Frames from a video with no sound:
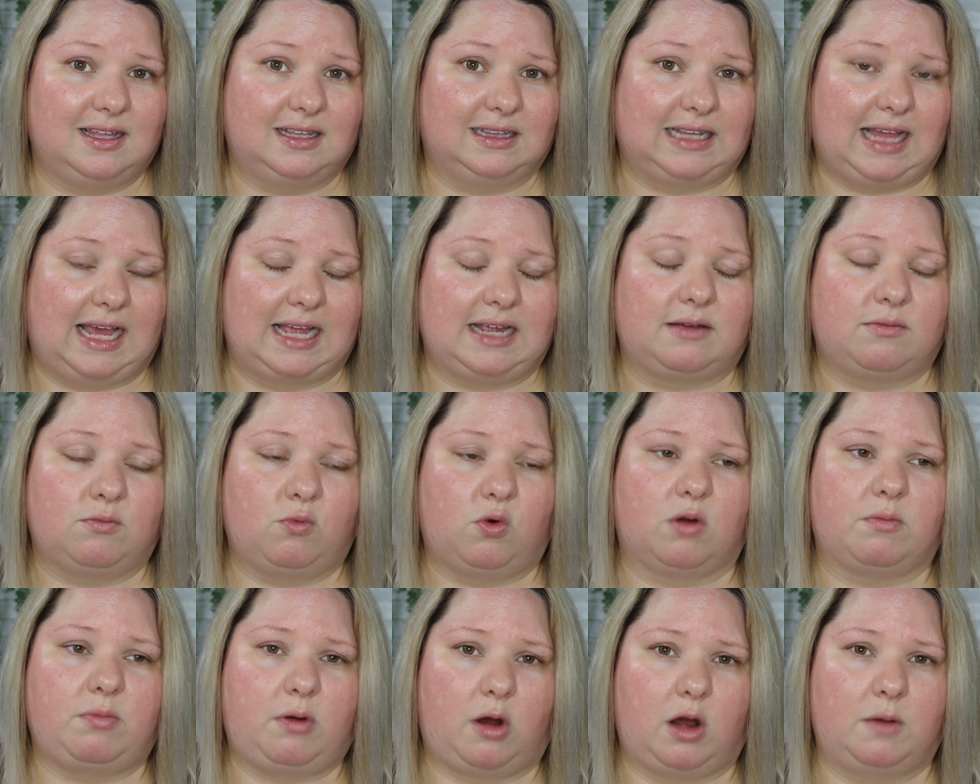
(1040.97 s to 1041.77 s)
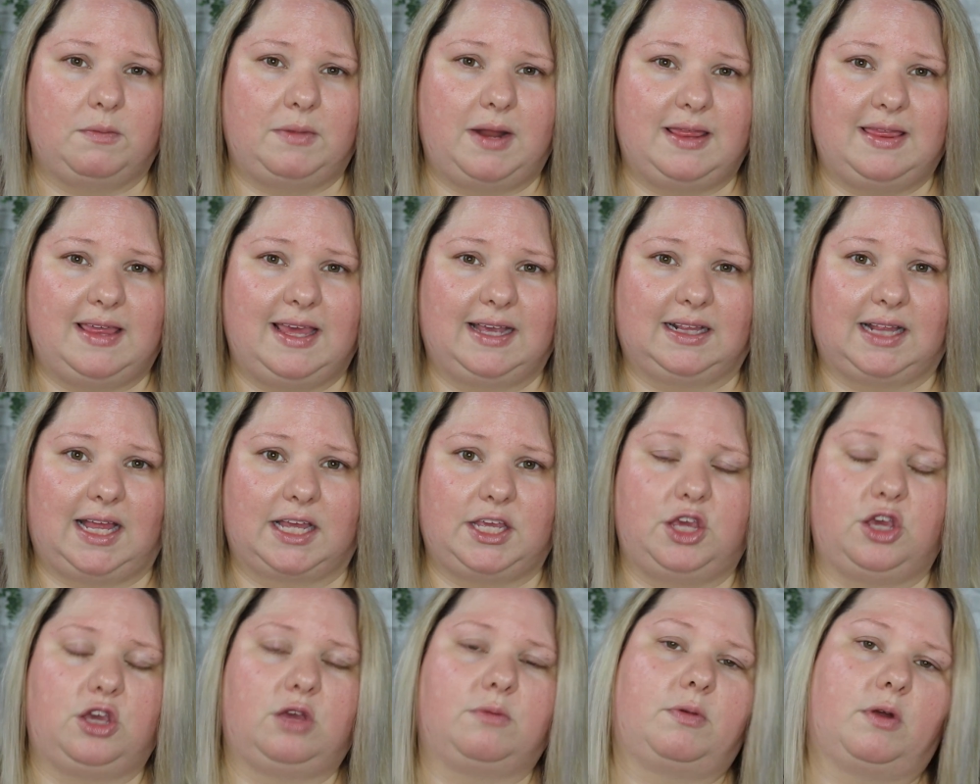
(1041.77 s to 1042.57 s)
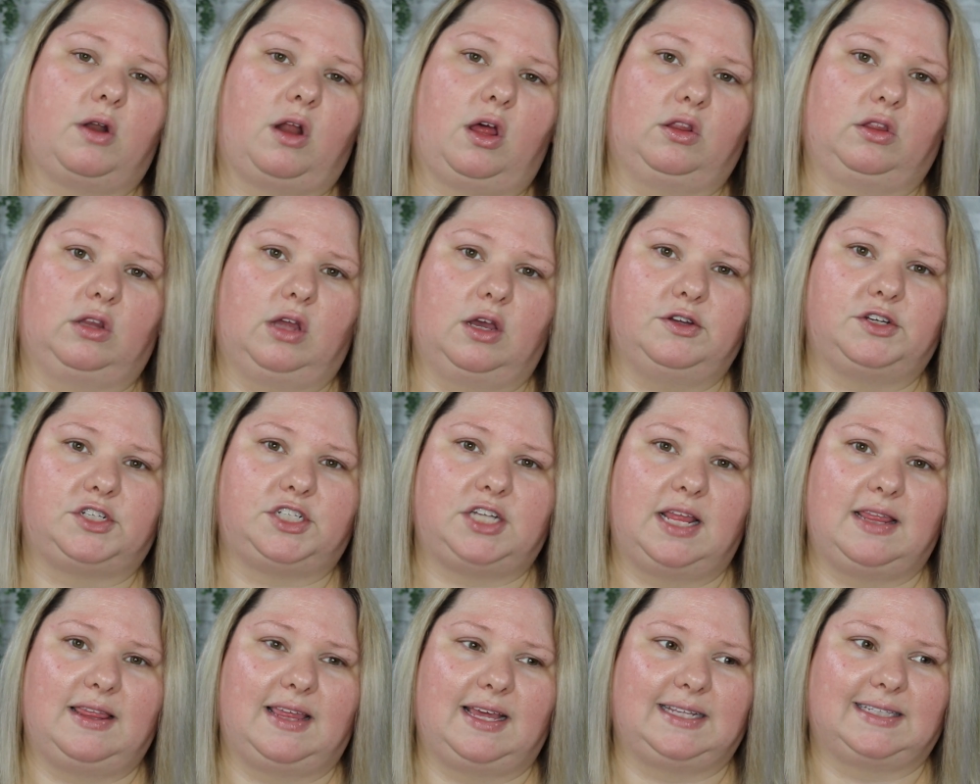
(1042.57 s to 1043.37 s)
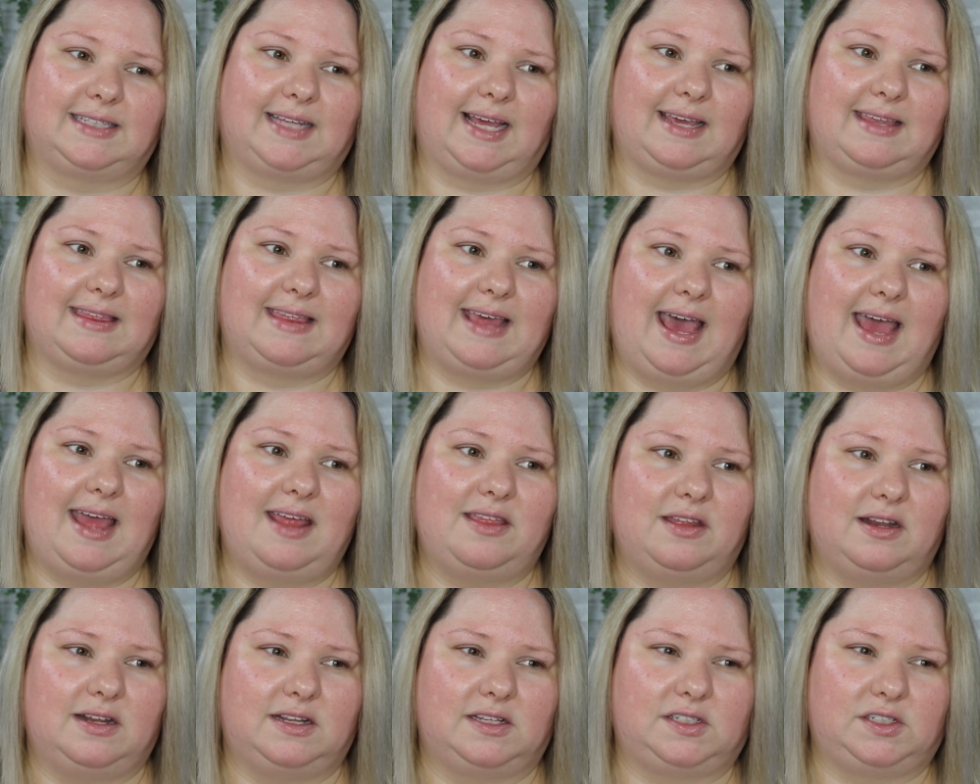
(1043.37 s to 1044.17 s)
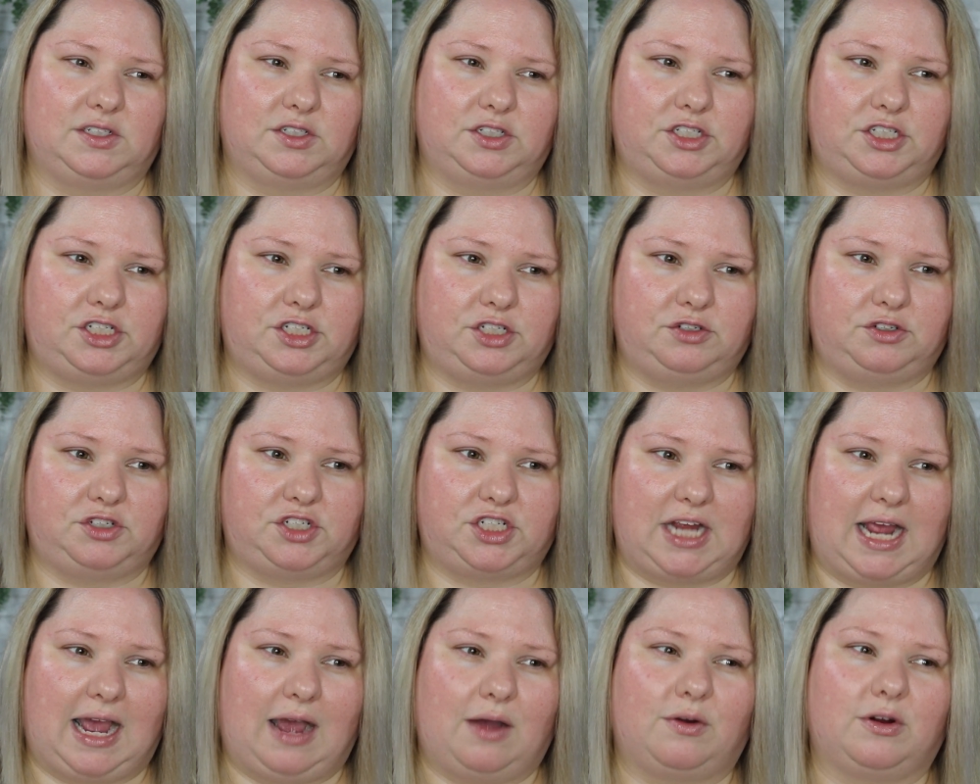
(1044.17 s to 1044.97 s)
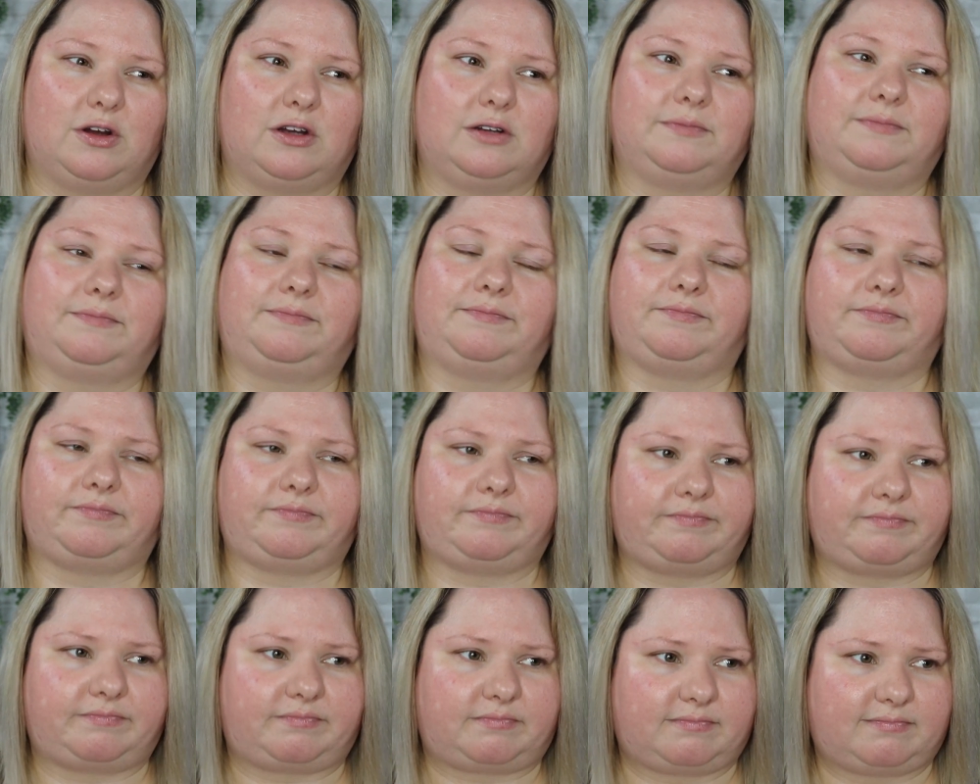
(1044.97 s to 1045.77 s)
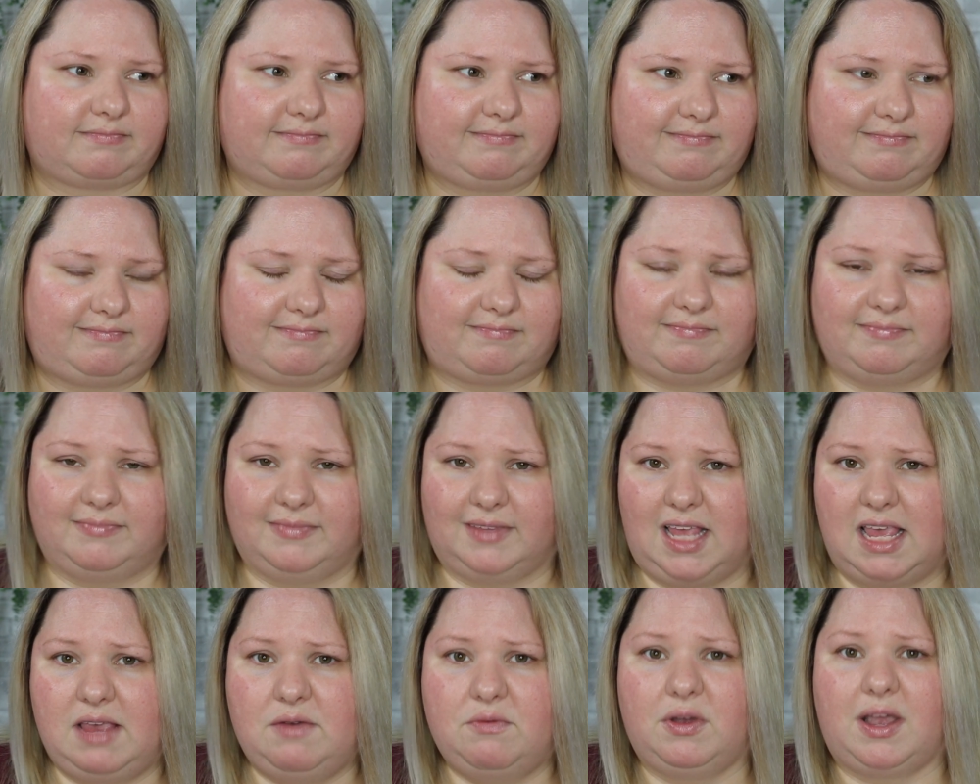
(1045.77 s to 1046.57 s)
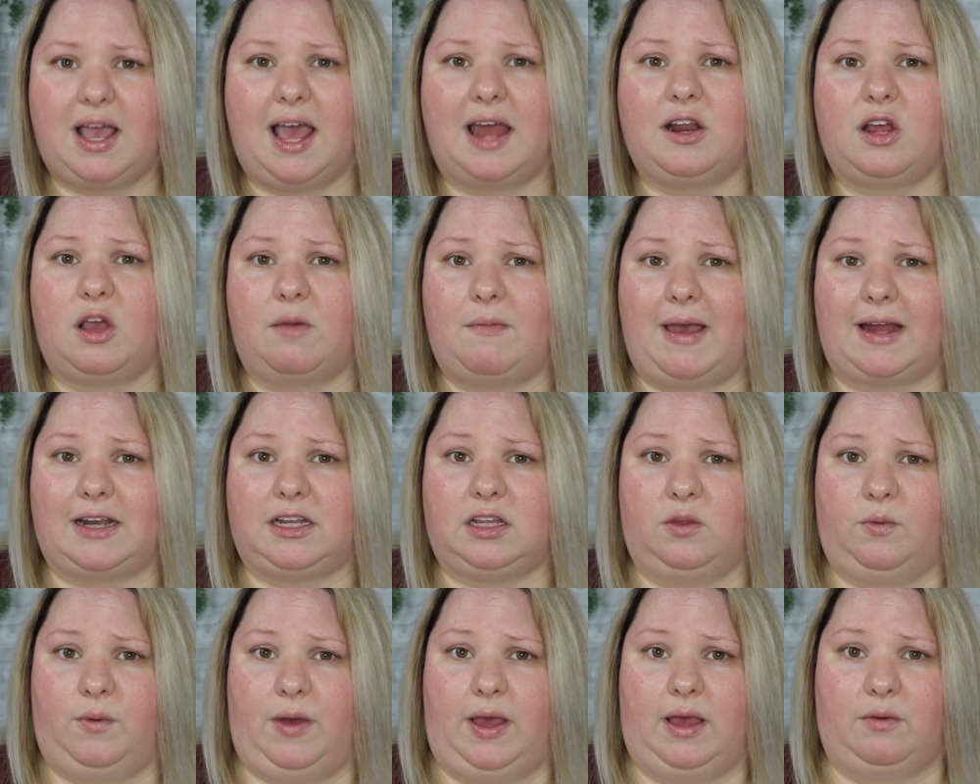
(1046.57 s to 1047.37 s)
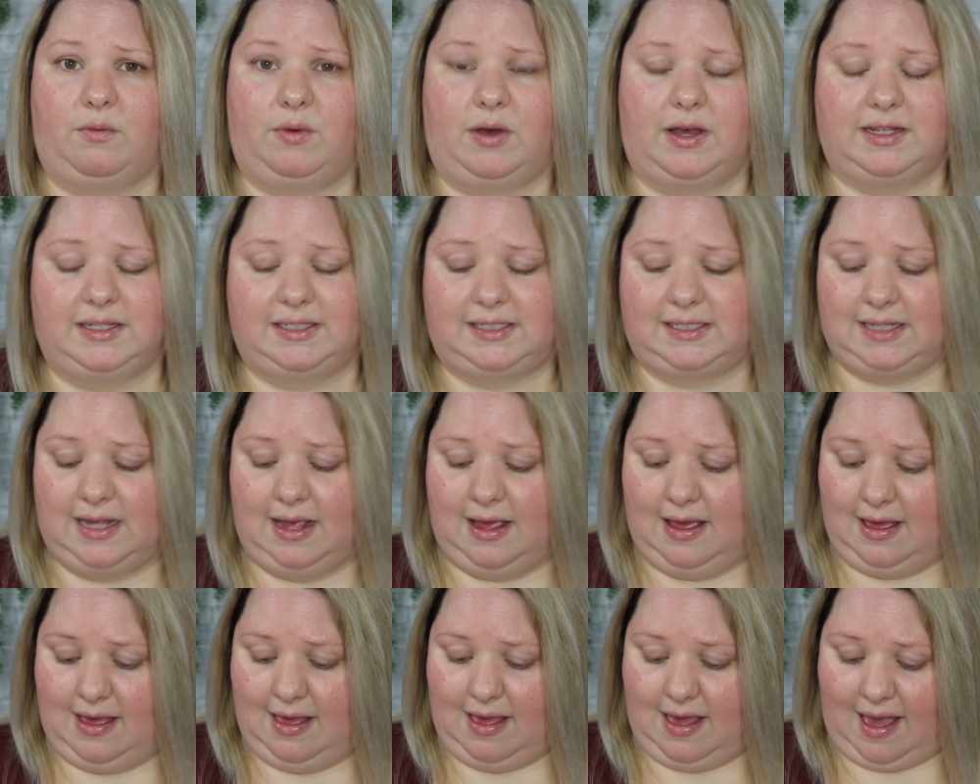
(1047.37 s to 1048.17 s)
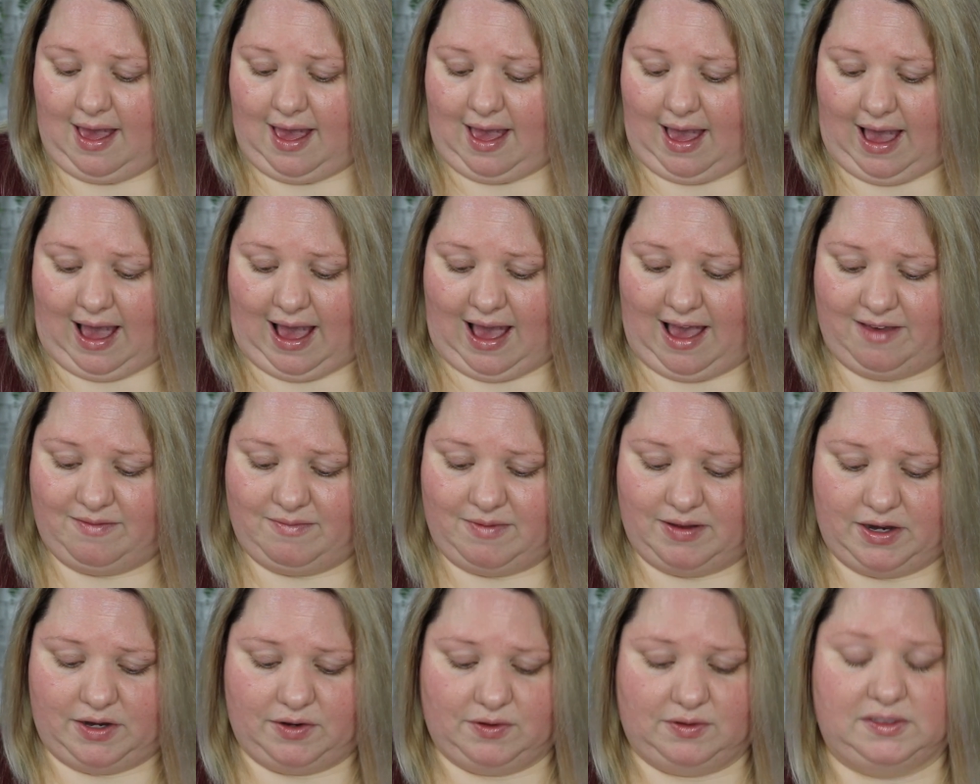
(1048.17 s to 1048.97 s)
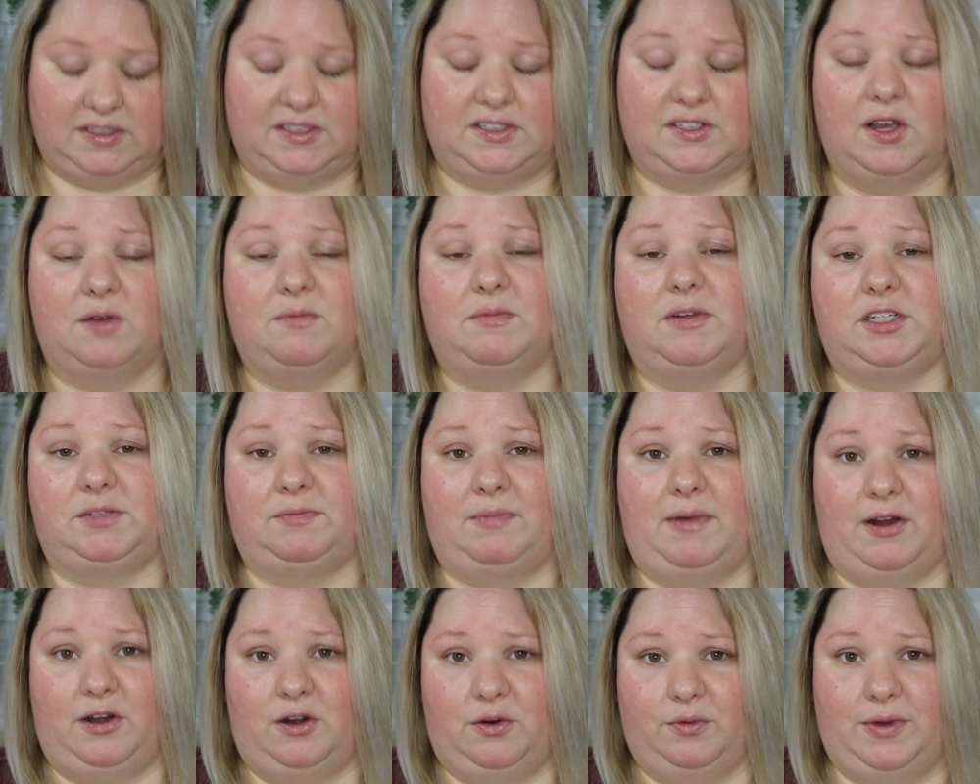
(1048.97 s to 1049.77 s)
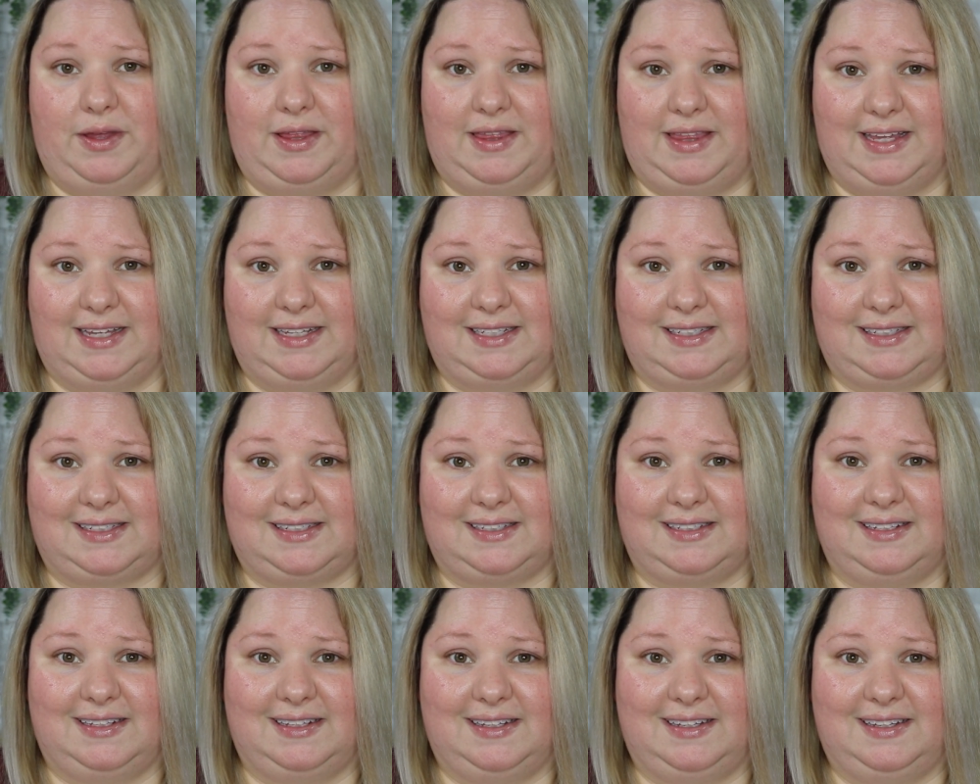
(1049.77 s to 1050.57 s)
Like, a more permanent thing, like, you can put on lotion and things like that, and then as soon as you shower, it would kind of go back to the way it was. I've been doing so much better with this.